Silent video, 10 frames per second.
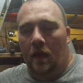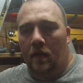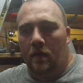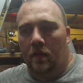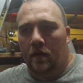
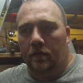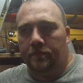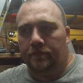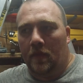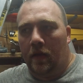And
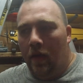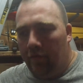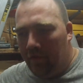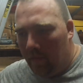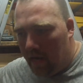I got it
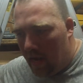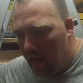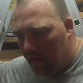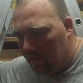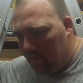from my
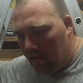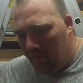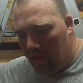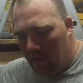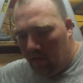dad
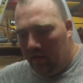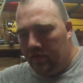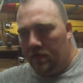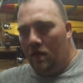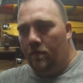many years ago.